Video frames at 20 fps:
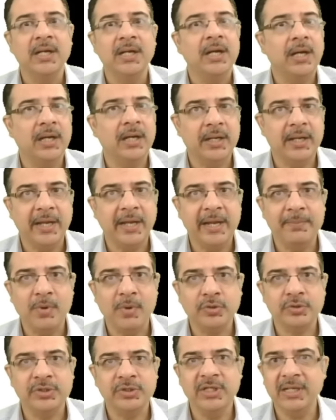
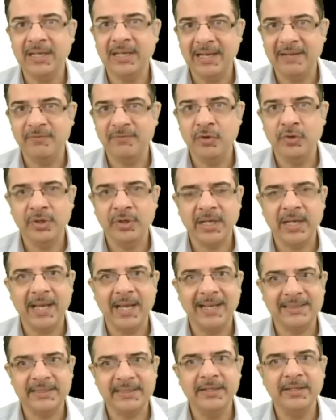amoxiclavulic
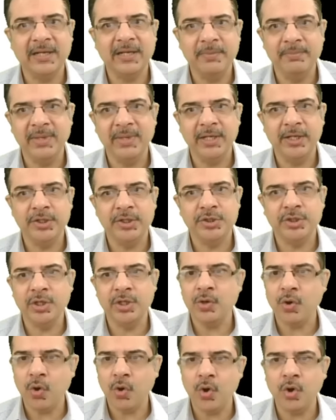acid
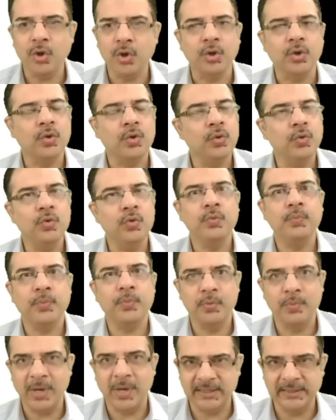combination, or
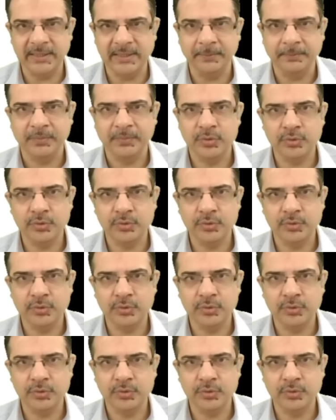chlorpromazine.